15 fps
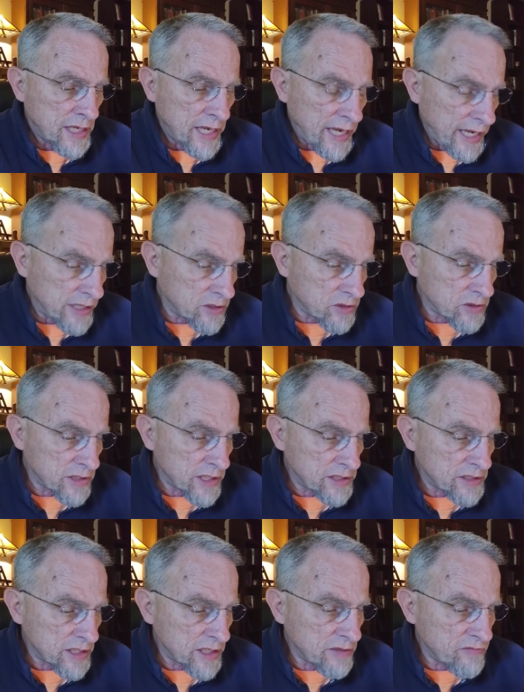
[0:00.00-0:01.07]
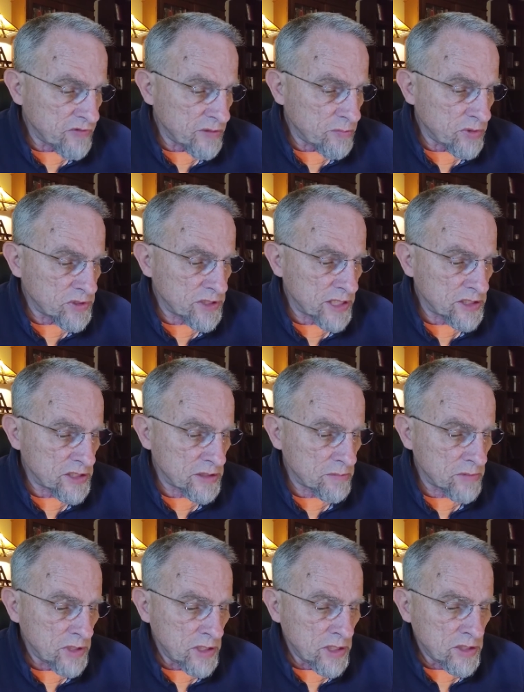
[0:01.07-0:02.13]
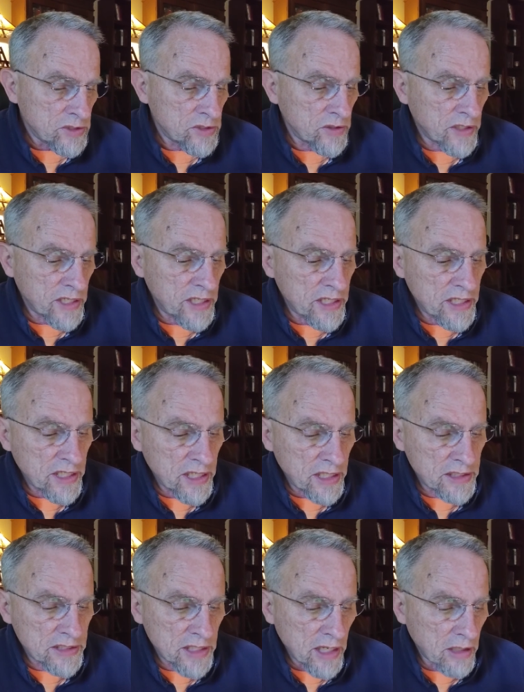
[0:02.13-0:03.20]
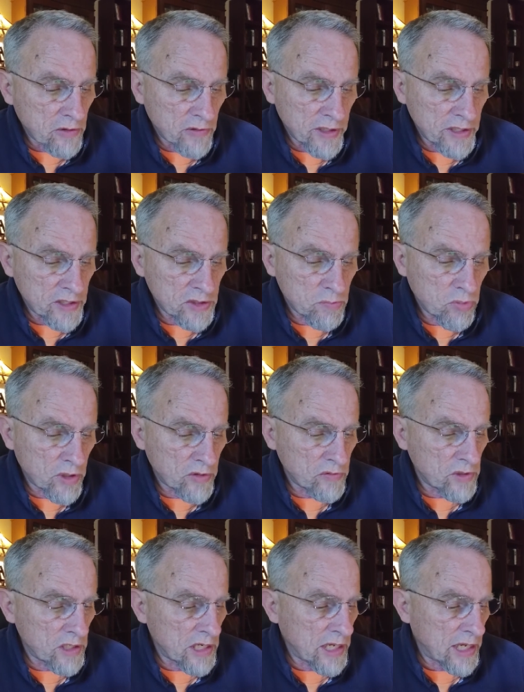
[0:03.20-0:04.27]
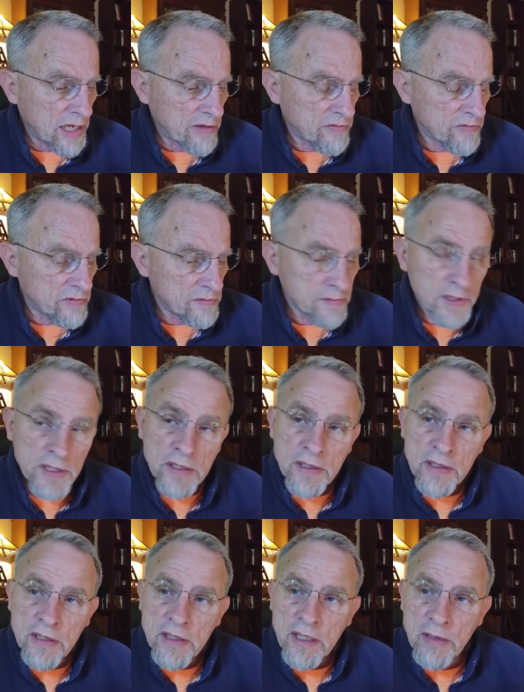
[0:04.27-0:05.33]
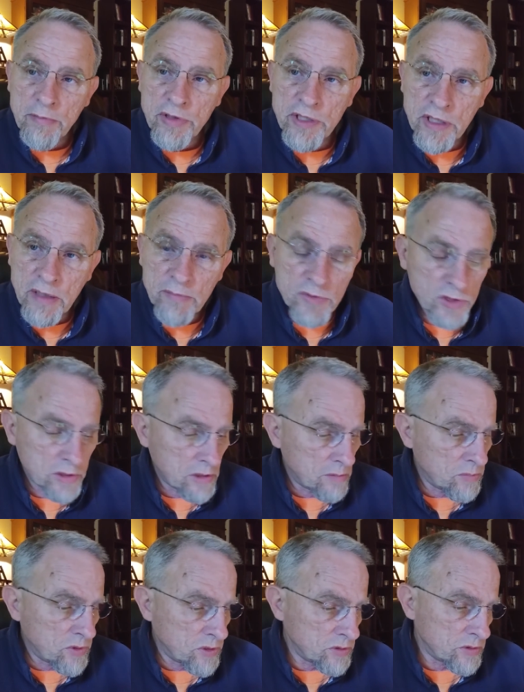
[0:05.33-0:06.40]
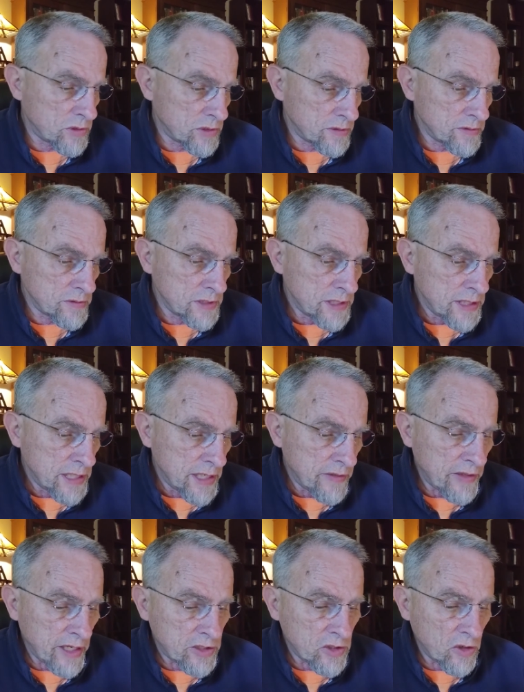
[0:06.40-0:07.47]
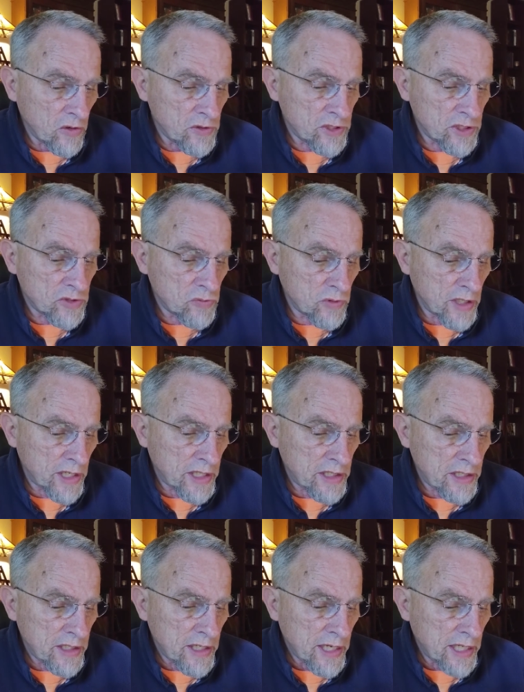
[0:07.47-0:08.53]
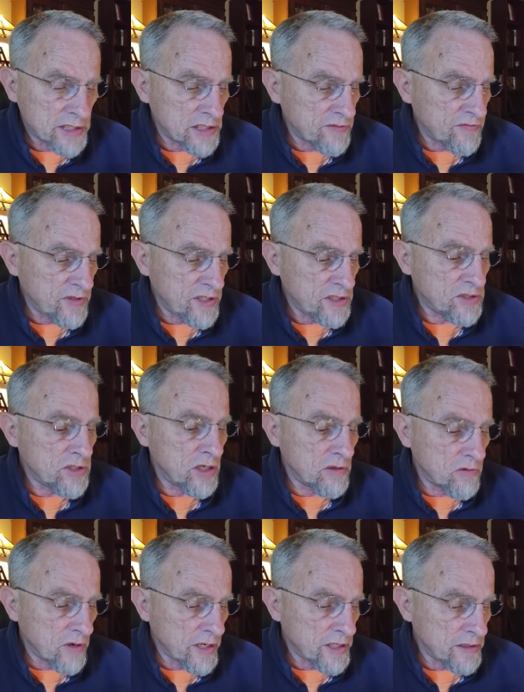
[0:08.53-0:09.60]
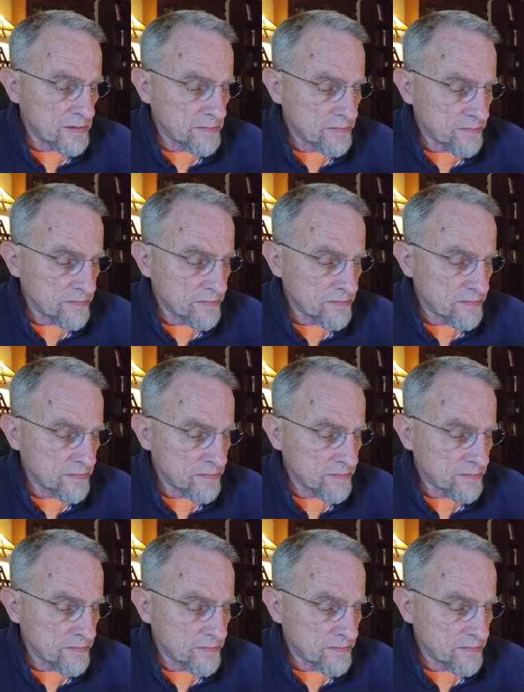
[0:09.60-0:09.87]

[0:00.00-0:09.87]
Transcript: Anger and envy possess him so that he cannot tolerate his brother alive. He becomes a murderer and then goes his way as if he had done right.